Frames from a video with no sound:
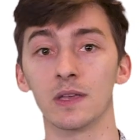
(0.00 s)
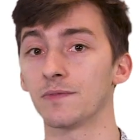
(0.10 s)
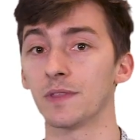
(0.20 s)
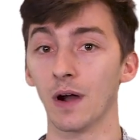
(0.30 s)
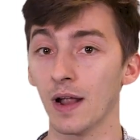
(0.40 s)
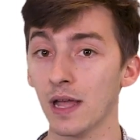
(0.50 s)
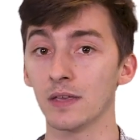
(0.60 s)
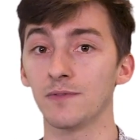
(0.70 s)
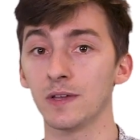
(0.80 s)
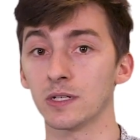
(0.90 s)
if there are
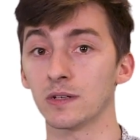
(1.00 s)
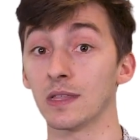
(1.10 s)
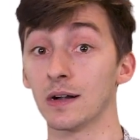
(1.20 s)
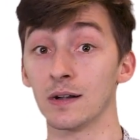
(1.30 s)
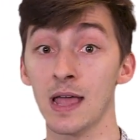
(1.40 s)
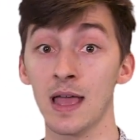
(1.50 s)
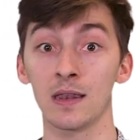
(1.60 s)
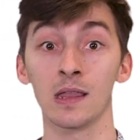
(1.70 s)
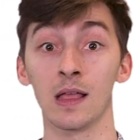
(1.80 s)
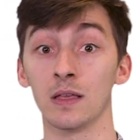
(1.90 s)
any features that are
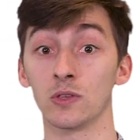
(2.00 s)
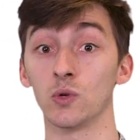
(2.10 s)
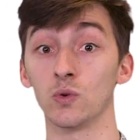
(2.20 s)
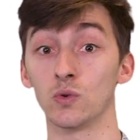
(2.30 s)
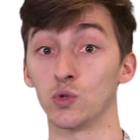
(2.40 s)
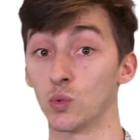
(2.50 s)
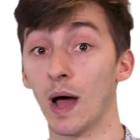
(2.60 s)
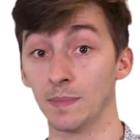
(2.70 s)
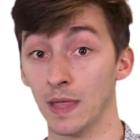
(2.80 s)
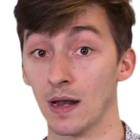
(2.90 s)
nan, you
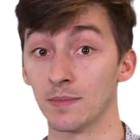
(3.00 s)
drop that